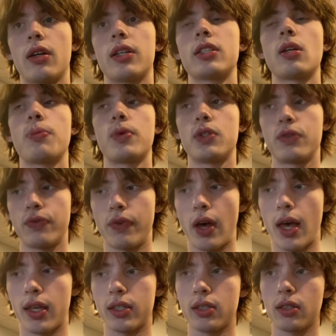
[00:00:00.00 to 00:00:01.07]
gust up his
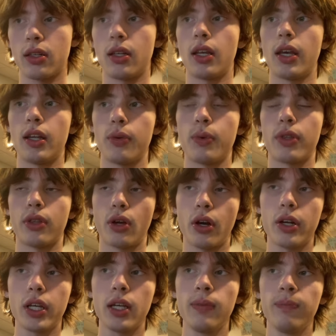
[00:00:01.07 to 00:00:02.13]
Fez, and hit it with
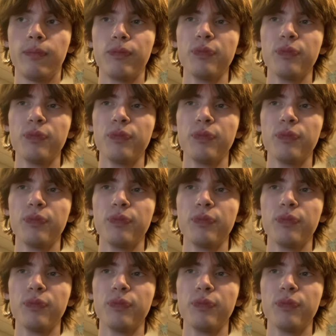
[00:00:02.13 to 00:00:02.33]
Gardy,